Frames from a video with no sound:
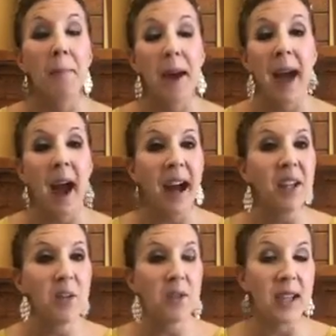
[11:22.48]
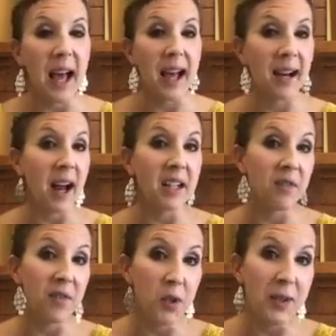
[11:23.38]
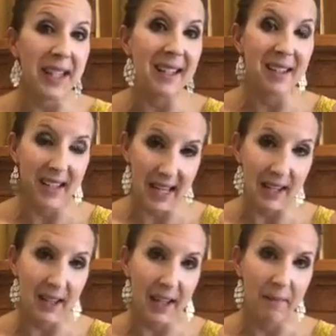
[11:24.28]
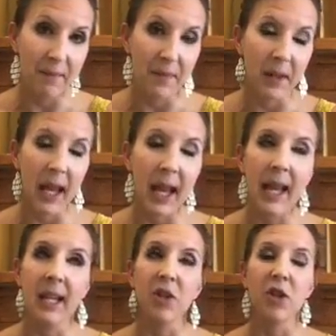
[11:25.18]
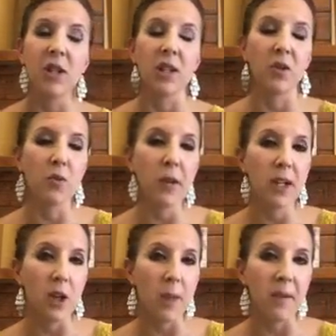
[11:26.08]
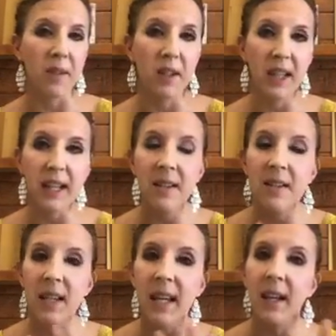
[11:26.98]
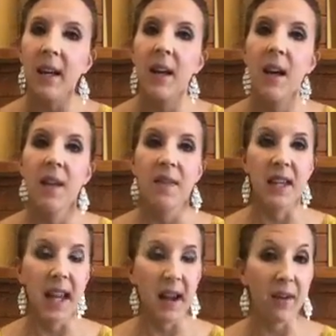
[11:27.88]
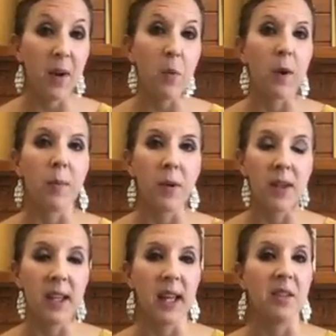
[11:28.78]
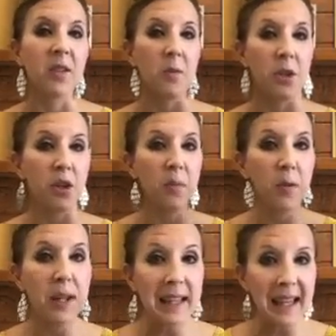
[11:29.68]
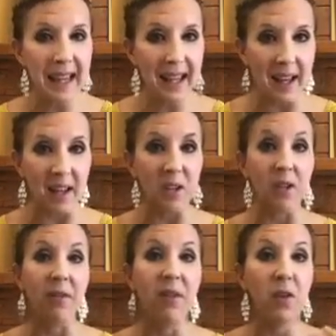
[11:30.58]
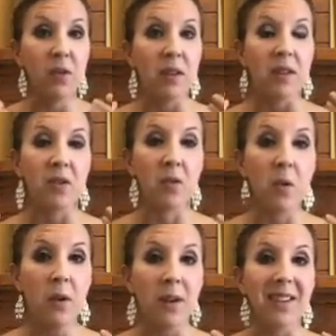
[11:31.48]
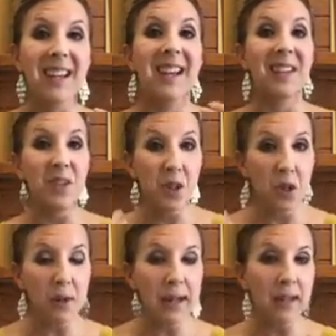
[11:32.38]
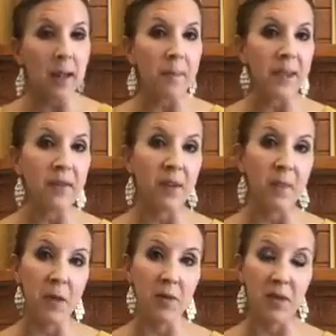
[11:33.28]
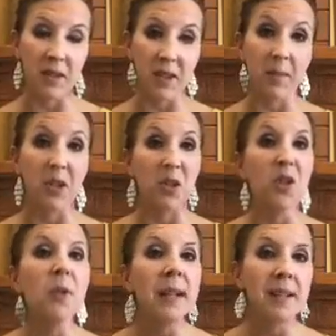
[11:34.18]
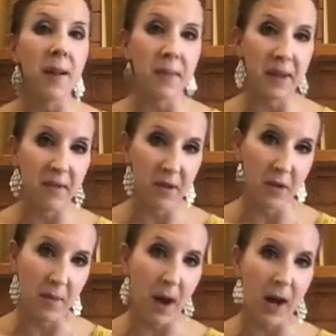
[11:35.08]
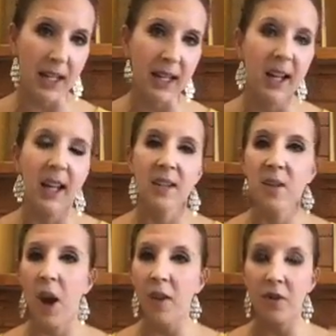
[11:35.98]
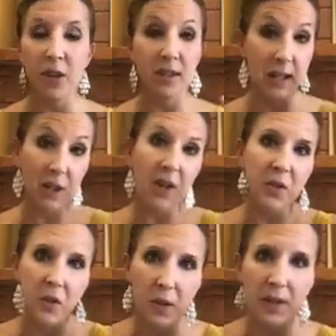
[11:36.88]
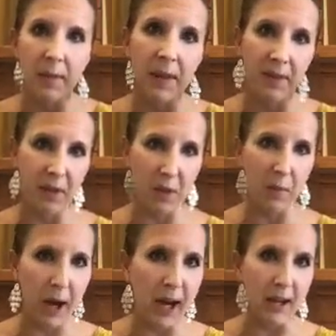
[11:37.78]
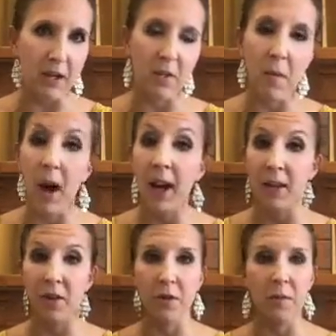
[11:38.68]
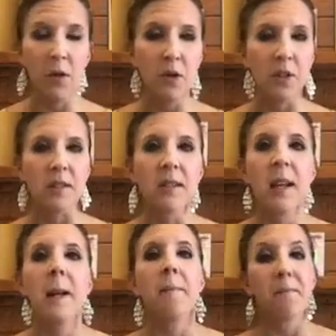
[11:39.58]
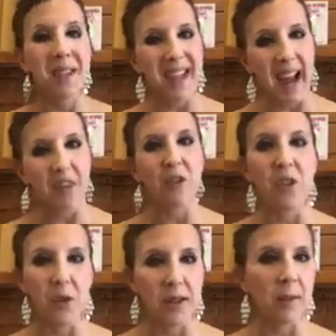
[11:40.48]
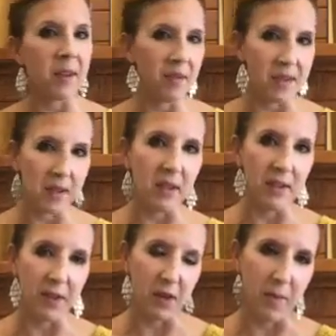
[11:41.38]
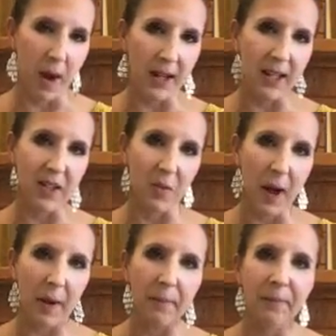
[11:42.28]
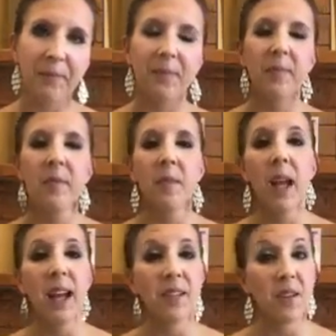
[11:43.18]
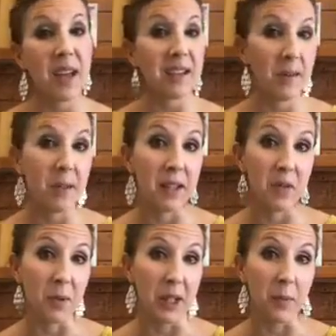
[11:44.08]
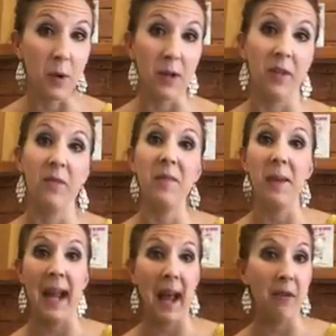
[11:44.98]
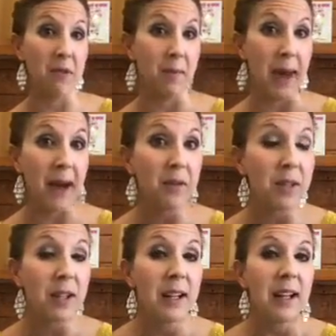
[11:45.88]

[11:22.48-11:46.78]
But I use that and I diffuse it daily, okay? And it just does a great job of cleansing the air that we're breathing in. So when you're breathing in diffused essential oils, it's doing something for your immune system. It's doing something for your body. It's also doing something for your brain and your mind and your emotions that's actually doing something physically for your body as well. And so that's something that's really important. If we've been out and about